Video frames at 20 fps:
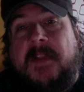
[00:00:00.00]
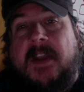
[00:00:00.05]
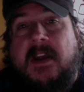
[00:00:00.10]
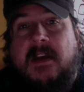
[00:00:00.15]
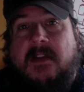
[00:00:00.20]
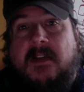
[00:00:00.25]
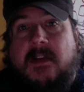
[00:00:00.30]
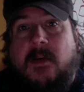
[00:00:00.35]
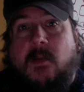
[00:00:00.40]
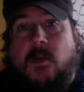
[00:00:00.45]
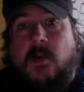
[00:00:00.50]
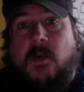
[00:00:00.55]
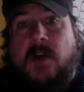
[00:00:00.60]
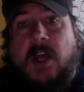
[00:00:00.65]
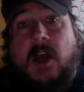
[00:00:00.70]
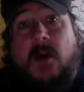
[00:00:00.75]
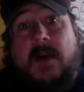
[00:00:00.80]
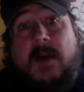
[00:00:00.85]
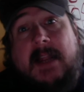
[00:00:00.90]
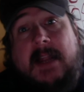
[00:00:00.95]
that will
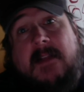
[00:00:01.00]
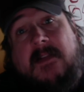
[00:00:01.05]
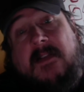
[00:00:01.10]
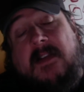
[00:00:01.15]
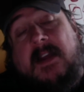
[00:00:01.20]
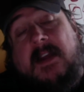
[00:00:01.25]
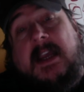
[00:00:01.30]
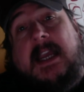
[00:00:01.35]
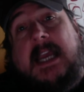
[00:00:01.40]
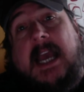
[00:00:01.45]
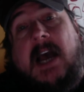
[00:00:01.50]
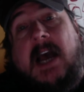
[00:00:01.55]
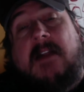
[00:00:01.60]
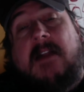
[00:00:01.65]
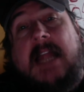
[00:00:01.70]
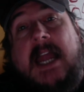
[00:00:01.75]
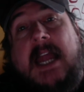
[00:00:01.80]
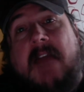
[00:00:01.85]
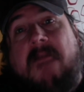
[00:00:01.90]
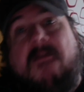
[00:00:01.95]
go into the account
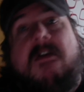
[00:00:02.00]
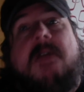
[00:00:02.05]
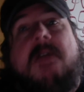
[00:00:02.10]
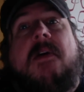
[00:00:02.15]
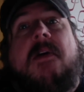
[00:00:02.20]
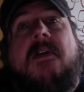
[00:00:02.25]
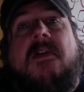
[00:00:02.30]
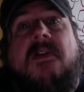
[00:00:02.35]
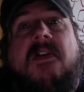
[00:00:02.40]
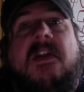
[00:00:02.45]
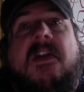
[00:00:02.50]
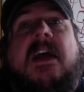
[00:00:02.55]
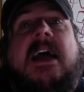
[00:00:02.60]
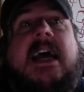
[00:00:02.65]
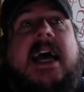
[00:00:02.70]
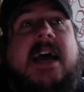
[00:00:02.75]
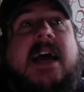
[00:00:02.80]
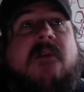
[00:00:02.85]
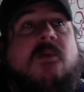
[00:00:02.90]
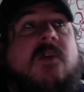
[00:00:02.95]
every month
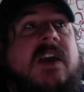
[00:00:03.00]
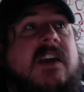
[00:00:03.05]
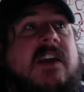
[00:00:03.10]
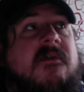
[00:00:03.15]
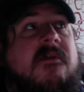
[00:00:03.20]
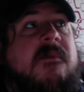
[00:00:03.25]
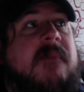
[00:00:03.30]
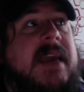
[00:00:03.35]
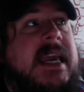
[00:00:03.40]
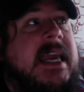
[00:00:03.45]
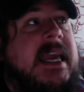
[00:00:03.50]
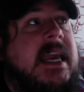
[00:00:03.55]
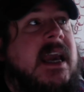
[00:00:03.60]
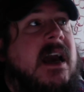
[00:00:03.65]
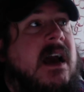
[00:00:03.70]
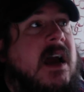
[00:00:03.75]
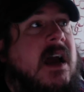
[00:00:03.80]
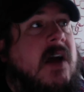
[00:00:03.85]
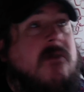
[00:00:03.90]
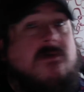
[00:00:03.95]
and will give me
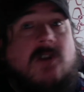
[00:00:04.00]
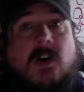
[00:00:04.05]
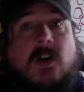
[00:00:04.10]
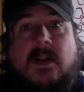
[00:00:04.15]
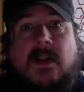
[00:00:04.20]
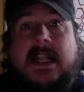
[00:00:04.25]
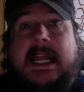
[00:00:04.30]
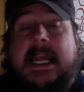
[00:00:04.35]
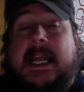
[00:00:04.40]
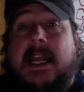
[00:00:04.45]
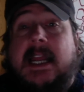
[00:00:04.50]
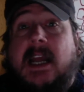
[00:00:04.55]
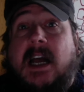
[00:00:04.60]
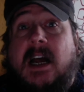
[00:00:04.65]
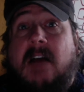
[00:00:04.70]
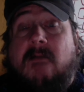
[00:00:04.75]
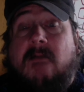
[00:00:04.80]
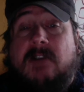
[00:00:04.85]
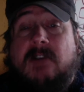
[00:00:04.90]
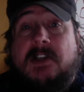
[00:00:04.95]
a rolling
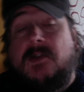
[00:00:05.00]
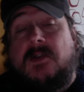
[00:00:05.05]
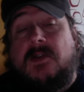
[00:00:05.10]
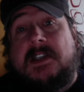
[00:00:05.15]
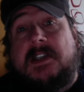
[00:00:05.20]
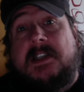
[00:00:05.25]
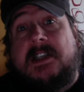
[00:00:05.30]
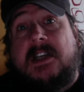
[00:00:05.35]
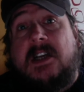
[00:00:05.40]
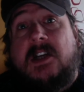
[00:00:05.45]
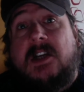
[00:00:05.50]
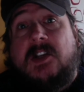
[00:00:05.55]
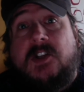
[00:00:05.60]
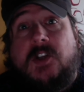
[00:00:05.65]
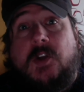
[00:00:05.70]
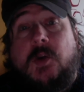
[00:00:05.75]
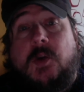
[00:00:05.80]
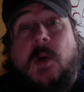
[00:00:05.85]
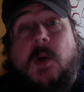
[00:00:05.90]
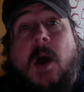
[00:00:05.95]
resource
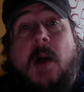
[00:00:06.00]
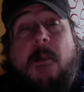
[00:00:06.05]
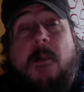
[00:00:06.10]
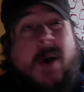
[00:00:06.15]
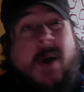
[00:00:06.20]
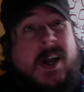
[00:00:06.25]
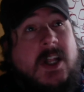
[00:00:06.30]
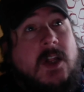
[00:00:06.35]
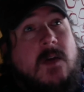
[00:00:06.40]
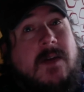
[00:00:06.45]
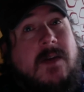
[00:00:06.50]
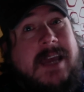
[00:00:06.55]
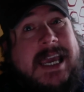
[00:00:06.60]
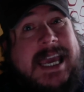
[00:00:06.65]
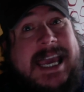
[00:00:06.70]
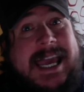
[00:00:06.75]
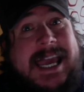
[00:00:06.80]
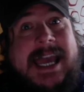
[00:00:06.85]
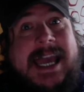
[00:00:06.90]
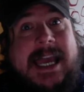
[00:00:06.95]
to buy new
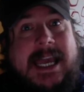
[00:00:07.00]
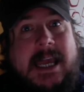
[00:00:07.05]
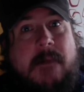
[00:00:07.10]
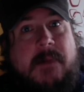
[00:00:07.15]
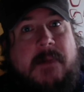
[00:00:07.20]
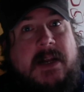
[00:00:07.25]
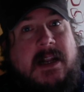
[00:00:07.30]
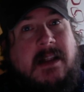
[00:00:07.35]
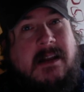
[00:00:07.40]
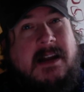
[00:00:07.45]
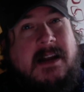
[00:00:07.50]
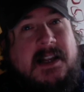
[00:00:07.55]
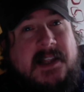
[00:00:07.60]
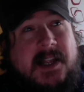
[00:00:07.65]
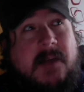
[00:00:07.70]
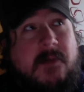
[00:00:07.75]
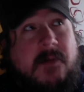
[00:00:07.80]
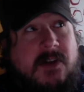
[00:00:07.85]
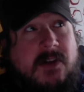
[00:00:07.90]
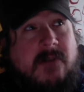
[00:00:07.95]
gear, get better
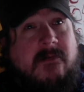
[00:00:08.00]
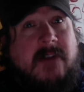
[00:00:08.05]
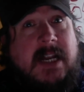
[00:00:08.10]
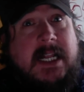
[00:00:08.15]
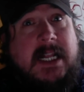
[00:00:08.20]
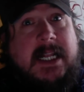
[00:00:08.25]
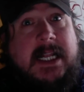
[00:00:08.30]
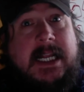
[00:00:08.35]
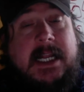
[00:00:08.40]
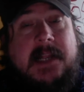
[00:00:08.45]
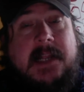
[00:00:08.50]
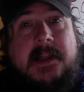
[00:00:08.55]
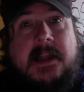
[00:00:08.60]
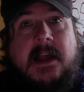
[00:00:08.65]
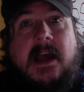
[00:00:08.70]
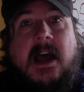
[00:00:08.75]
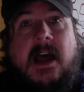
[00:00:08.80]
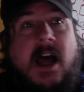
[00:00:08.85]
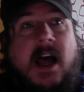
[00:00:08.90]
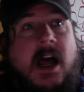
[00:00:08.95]
lighting, which I really need,
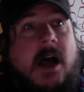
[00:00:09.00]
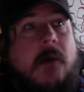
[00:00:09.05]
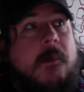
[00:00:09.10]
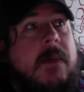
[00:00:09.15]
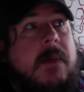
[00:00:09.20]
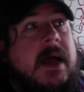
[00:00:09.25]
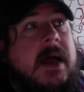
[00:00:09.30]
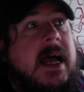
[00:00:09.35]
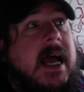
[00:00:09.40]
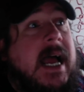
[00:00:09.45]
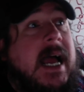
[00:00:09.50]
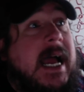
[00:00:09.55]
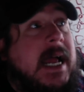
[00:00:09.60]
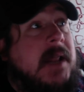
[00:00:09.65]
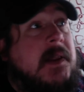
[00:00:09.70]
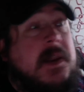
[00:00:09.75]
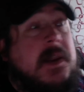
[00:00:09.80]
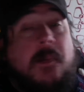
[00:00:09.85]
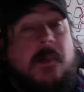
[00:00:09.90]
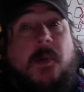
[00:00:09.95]

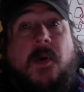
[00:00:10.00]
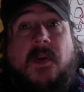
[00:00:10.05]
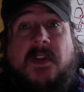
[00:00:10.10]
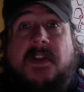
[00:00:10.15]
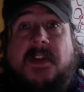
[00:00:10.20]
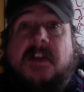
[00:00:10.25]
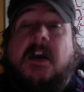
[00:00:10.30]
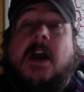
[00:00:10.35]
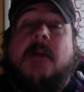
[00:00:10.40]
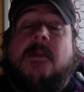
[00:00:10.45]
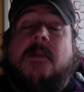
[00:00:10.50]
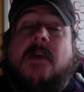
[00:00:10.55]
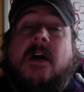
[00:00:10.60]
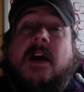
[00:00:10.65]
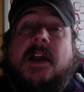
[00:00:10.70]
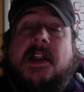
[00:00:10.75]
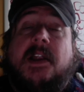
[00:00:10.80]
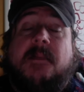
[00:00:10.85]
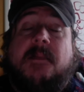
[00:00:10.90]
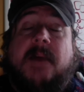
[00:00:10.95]
and support the time that I
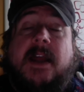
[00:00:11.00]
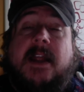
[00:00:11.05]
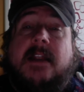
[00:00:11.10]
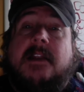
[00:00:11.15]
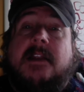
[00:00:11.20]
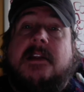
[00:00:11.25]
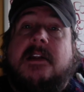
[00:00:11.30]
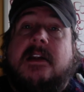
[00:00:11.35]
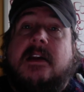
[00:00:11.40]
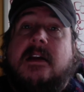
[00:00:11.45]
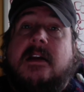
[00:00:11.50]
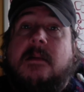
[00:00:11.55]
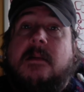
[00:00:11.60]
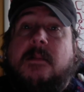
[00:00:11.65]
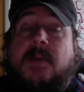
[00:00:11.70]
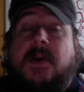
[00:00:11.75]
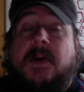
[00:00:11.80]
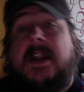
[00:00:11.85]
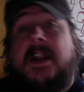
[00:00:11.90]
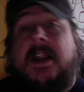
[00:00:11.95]
spend
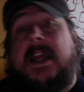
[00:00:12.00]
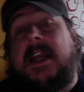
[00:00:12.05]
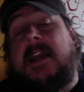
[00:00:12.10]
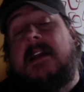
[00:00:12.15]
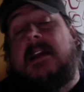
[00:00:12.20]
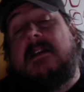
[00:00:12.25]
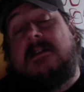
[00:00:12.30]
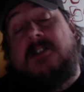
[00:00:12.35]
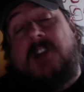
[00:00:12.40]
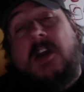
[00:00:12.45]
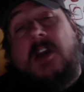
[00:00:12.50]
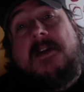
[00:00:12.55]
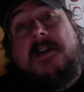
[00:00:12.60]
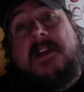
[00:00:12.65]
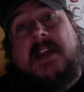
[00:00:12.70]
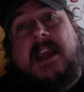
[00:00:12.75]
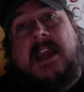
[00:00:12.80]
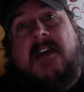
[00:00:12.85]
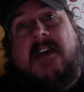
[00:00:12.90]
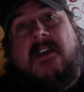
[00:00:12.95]
putting shows
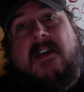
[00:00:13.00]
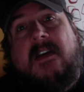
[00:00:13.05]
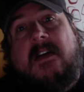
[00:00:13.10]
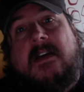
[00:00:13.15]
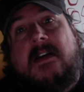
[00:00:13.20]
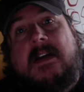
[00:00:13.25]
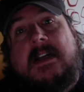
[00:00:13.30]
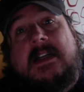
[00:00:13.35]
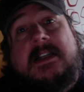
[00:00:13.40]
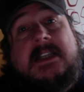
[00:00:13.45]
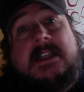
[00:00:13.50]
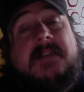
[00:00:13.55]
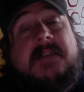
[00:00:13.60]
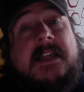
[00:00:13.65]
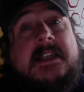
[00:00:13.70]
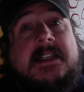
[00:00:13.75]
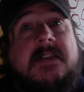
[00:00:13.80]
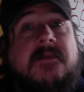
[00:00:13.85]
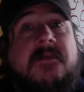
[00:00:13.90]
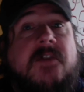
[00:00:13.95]
together. So if
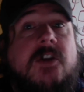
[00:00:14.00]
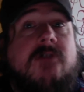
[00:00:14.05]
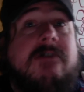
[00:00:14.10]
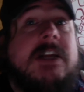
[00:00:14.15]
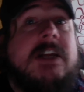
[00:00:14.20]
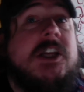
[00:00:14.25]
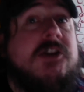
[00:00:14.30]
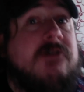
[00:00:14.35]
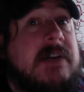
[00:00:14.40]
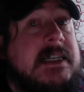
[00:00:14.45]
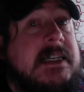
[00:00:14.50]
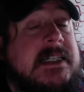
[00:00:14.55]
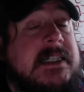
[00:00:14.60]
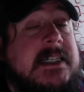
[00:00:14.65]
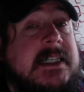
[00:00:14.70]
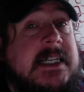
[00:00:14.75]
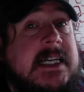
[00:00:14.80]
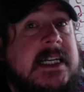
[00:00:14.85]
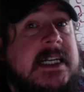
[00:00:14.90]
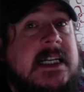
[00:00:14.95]
that's something you're interested
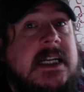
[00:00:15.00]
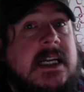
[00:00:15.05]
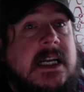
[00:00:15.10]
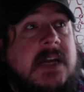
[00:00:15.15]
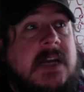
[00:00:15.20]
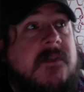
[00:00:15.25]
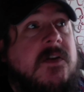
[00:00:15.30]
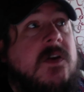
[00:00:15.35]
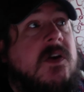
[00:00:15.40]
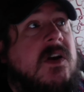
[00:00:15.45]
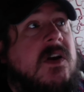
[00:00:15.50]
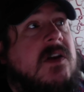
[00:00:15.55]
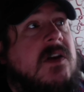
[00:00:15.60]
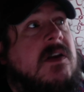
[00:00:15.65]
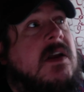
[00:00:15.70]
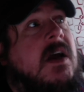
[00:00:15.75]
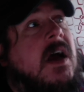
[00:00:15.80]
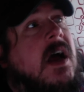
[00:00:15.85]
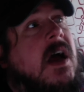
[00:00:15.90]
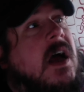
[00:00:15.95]
in, if you can
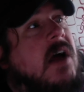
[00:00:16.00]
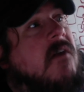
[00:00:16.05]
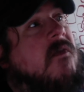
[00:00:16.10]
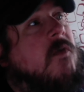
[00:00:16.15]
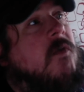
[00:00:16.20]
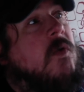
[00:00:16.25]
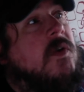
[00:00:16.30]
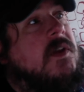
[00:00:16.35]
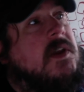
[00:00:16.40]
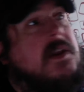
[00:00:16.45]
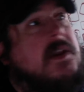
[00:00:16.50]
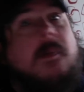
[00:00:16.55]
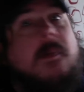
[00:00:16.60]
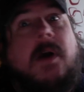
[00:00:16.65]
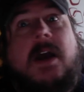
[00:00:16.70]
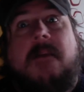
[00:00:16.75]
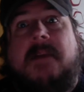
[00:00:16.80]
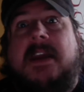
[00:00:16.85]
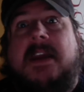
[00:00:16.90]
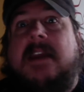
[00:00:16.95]
afford to
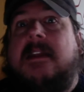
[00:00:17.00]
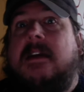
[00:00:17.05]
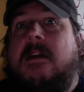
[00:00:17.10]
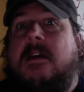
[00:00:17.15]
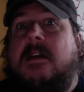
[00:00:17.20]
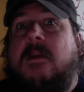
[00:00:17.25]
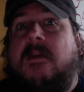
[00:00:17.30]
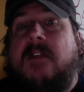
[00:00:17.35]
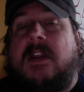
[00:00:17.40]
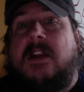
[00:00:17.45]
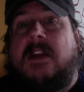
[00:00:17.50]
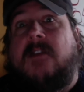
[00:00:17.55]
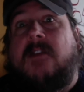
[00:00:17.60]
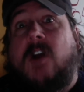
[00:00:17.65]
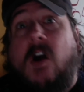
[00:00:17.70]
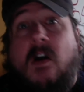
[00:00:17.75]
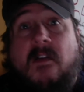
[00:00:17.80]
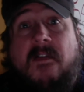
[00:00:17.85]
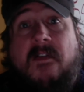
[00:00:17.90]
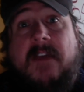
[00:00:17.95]
buy me the equivalent of a
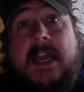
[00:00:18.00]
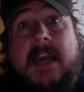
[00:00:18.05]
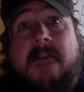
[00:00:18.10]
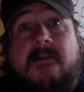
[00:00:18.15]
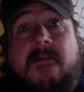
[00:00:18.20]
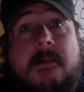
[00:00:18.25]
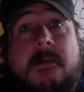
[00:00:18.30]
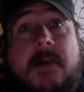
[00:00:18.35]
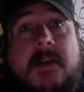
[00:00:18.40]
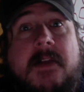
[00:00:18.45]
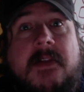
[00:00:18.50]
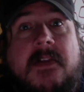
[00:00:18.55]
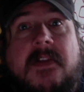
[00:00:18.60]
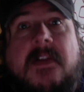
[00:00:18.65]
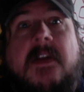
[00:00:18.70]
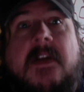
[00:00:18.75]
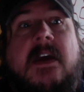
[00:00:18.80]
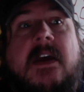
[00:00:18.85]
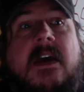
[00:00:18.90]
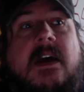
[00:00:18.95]
coffee every month
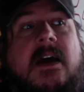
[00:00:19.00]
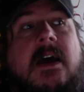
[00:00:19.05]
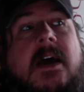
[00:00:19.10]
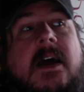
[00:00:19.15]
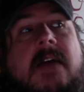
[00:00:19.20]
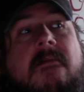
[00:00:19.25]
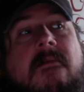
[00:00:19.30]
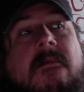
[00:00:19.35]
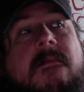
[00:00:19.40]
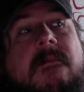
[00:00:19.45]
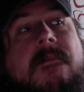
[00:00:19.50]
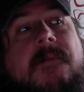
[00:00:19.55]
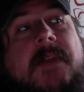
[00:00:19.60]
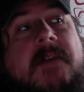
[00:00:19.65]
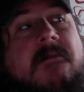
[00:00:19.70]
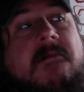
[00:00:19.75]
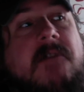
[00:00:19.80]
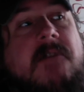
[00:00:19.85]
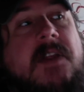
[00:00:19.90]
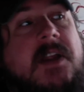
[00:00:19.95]

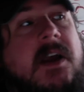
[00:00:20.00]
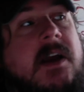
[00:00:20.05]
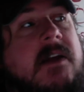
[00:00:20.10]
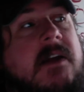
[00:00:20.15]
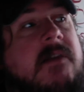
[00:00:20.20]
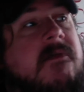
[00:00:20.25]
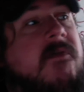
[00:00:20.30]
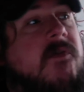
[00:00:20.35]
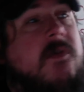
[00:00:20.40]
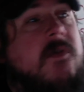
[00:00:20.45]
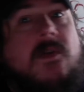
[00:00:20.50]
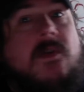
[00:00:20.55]
in return for